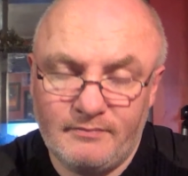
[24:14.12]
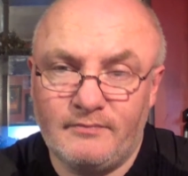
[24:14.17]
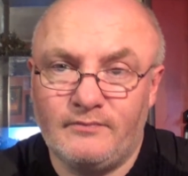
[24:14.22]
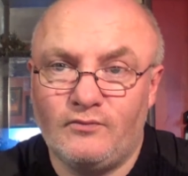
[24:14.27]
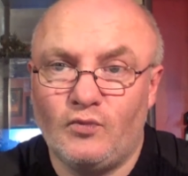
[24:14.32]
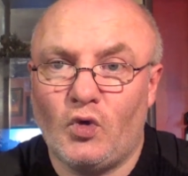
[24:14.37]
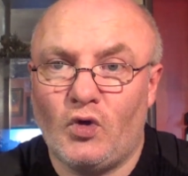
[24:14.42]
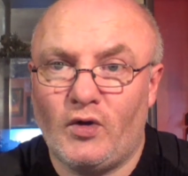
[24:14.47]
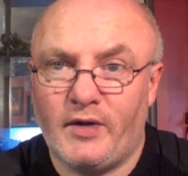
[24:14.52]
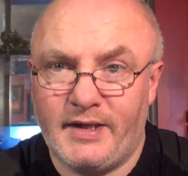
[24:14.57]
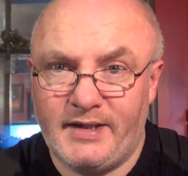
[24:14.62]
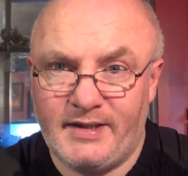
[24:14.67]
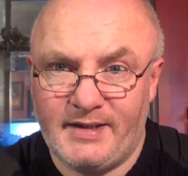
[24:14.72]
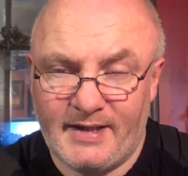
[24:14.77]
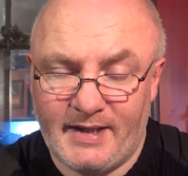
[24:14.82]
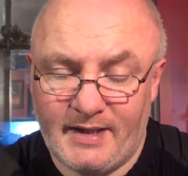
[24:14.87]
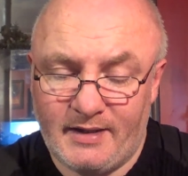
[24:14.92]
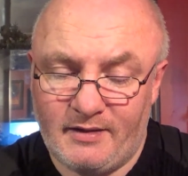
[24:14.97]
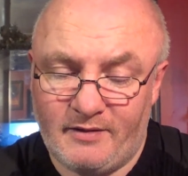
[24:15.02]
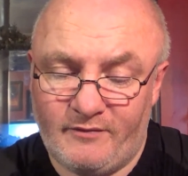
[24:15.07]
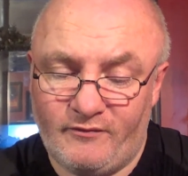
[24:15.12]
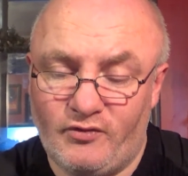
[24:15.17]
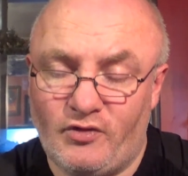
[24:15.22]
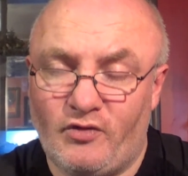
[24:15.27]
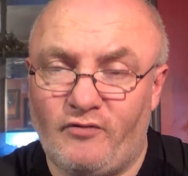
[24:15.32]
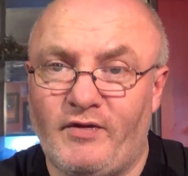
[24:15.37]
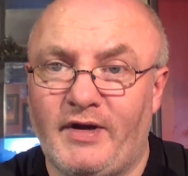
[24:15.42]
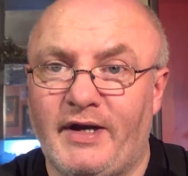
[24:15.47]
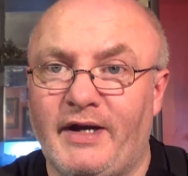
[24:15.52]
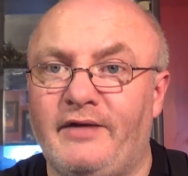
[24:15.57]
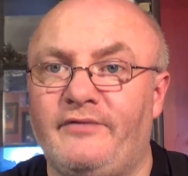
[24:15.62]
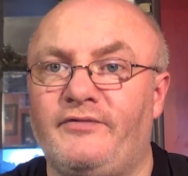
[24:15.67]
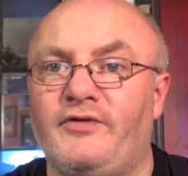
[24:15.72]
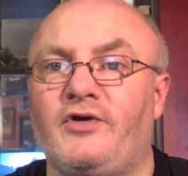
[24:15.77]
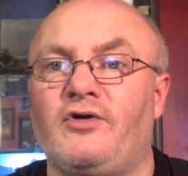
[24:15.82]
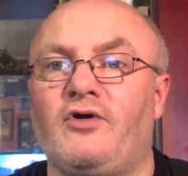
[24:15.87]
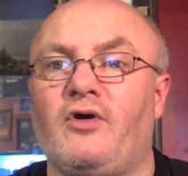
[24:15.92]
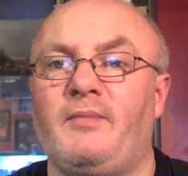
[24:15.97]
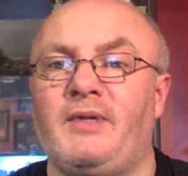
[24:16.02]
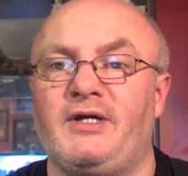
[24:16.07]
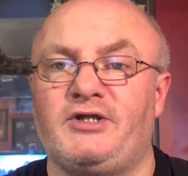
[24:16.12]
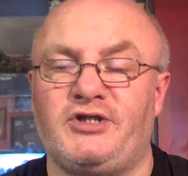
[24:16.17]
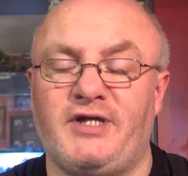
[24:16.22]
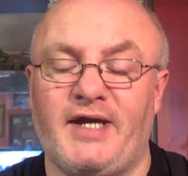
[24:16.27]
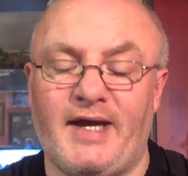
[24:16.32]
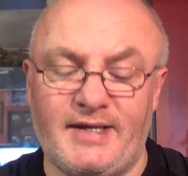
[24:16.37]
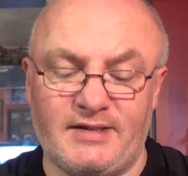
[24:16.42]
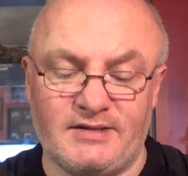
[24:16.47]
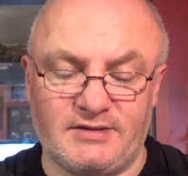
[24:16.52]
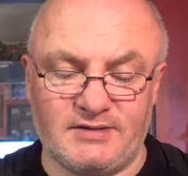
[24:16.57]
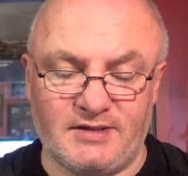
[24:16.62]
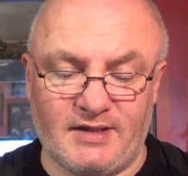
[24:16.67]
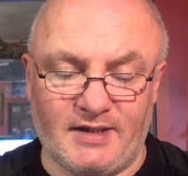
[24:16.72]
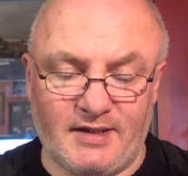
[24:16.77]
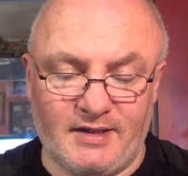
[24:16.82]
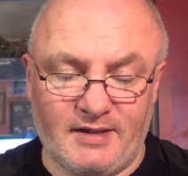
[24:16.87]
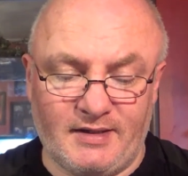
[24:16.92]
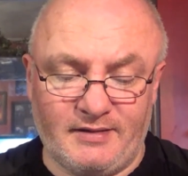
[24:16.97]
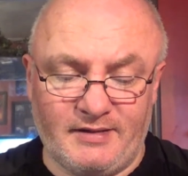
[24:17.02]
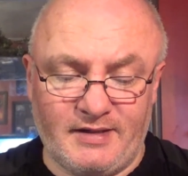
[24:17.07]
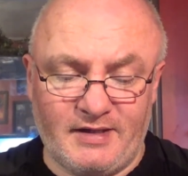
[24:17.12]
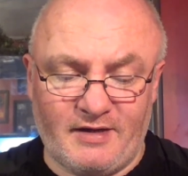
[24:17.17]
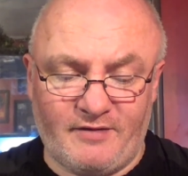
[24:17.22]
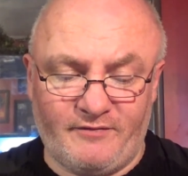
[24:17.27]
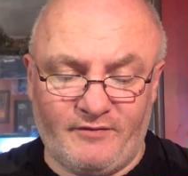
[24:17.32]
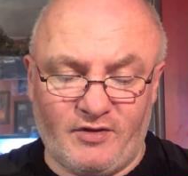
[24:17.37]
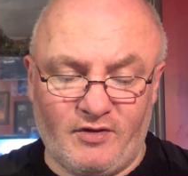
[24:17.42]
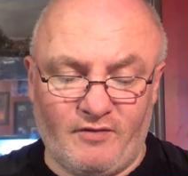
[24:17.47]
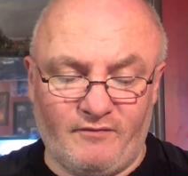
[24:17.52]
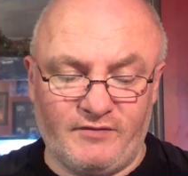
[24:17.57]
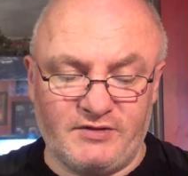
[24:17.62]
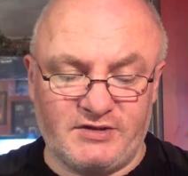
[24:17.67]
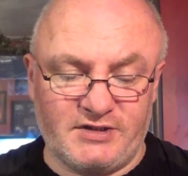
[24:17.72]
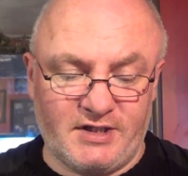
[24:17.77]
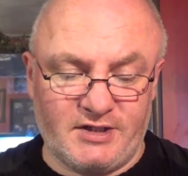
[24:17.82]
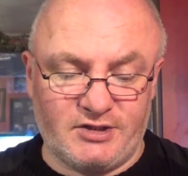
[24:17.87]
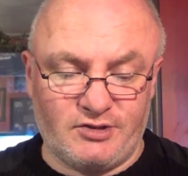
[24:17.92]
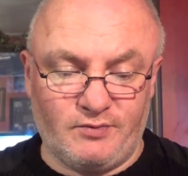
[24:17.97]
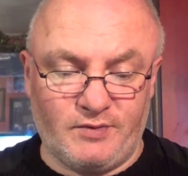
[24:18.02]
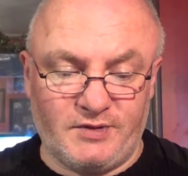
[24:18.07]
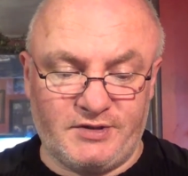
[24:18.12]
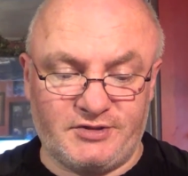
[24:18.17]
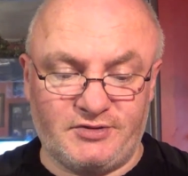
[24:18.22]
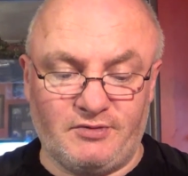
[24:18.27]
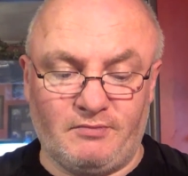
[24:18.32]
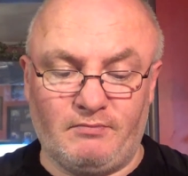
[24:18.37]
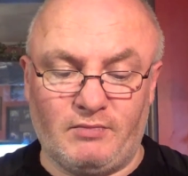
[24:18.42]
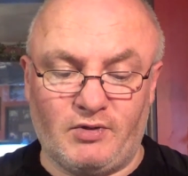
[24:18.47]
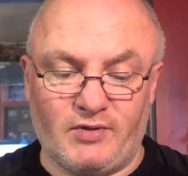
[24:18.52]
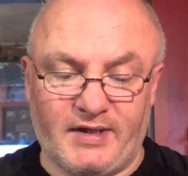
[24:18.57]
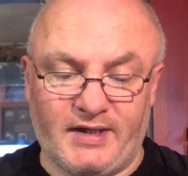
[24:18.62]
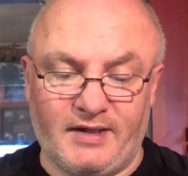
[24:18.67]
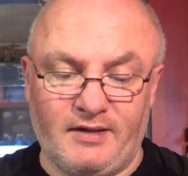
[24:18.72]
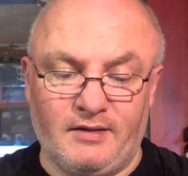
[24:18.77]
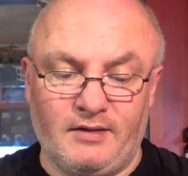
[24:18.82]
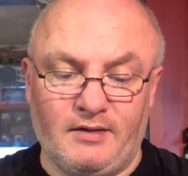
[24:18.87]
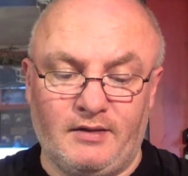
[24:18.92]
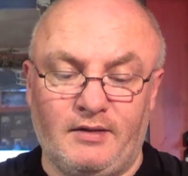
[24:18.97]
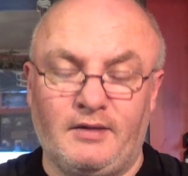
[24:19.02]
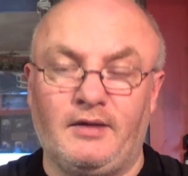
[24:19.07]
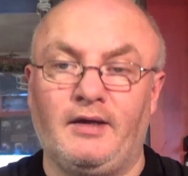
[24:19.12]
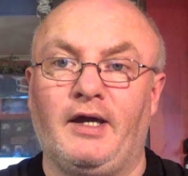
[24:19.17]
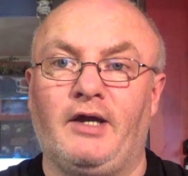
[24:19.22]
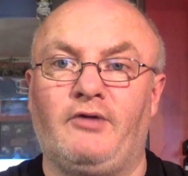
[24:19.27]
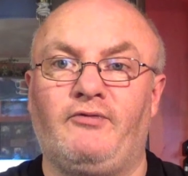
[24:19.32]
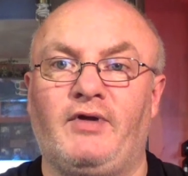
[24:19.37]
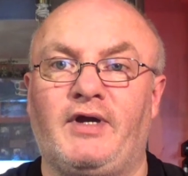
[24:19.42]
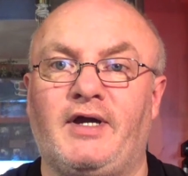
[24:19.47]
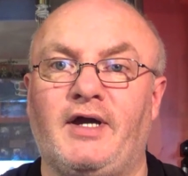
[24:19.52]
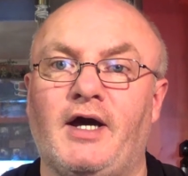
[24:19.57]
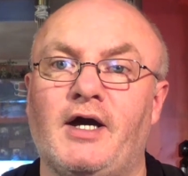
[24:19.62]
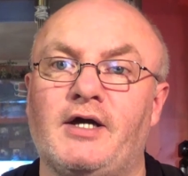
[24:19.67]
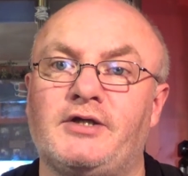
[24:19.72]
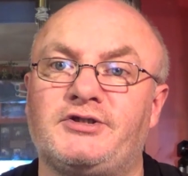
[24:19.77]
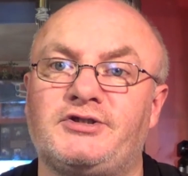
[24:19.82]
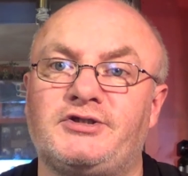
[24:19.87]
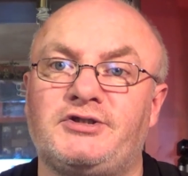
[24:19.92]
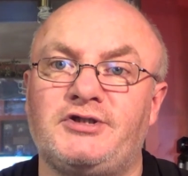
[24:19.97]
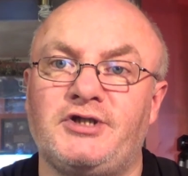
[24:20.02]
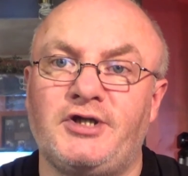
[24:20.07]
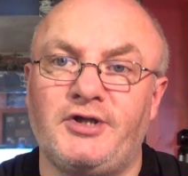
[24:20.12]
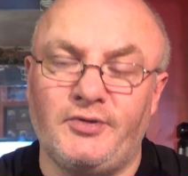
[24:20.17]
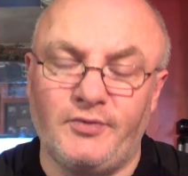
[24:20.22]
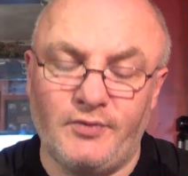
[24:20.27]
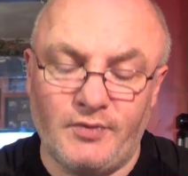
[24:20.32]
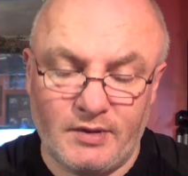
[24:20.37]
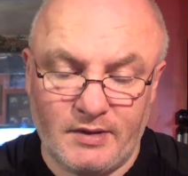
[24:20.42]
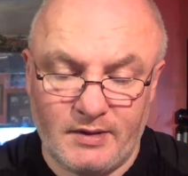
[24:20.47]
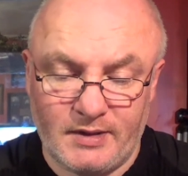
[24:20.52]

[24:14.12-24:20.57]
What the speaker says: Walking Dead, I've not read any of the comics yet. I did have a conversation with somebody in regards to